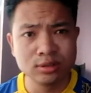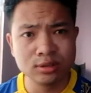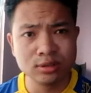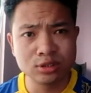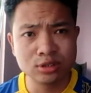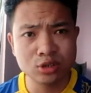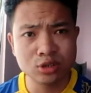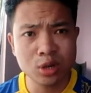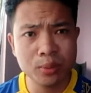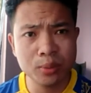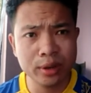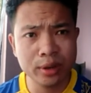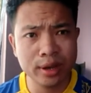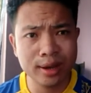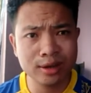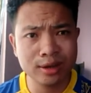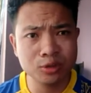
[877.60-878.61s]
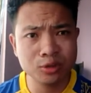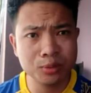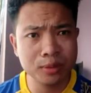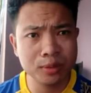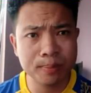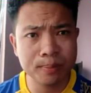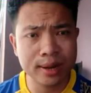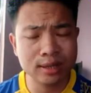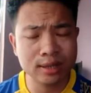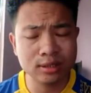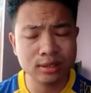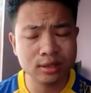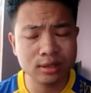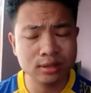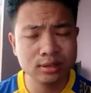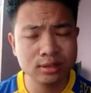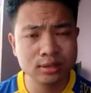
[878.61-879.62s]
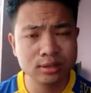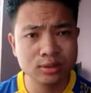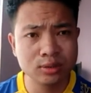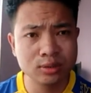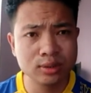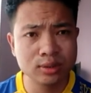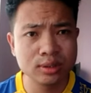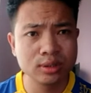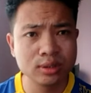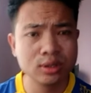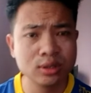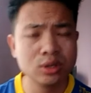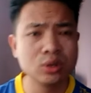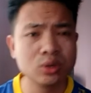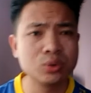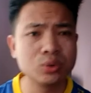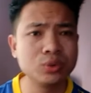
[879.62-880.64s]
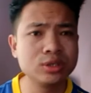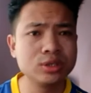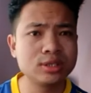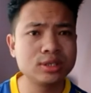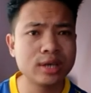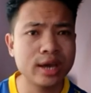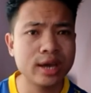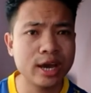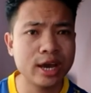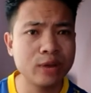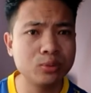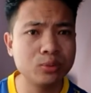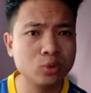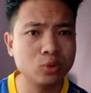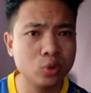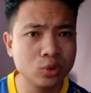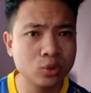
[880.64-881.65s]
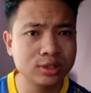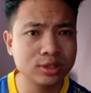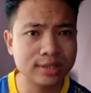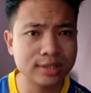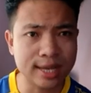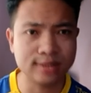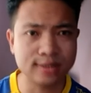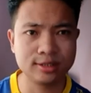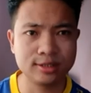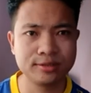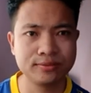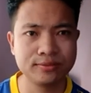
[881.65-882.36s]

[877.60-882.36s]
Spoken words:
the subatomic particles which have no charge.